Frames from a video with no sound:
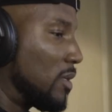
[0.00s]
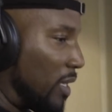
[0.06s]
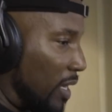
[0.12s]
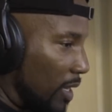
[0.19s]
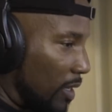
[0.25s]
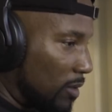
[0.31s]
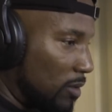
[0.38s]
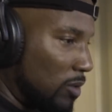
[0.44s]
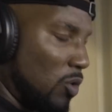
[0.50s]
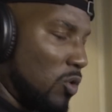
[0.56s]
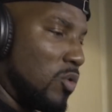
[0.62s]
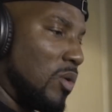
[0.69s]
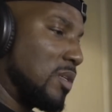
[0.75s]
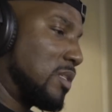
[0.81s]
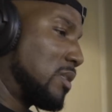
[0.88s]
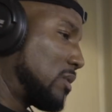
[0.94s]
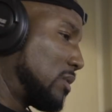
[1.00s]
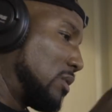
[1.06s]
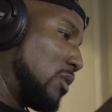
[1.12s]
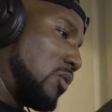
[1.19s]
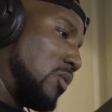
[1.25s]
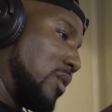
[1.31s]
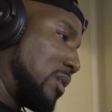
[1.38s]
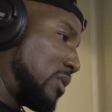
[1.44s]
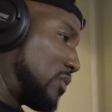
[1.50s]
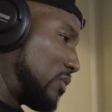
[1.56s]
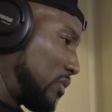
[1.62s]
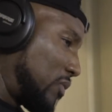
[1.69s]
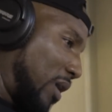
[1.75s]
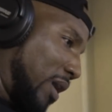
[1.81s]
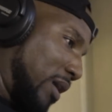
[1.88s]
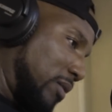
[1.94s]
yeah, no question, no question.
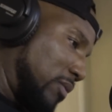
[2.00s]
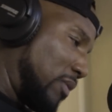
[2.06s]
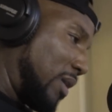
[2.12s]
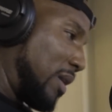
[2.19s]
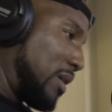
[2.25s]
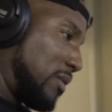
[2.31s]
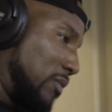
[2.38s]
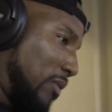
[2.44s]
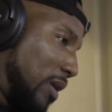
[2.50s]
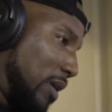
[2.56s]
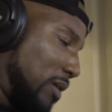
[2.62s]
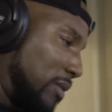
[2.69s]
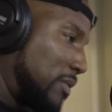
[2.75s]
Right, right, right.